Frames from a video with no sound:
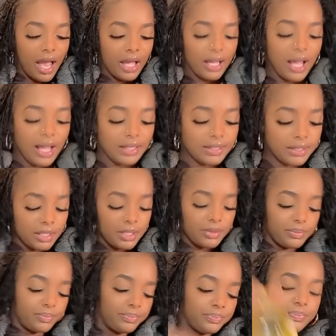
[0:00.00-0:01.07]
I got
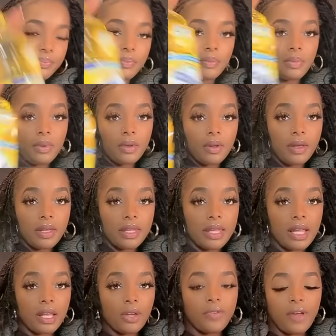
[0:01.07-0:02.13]
some
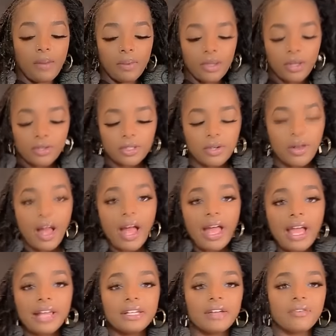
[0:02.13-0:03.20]
Yellow Fabuloso. I
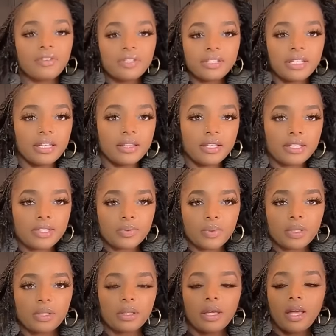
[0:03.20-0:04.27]
had never seen this one.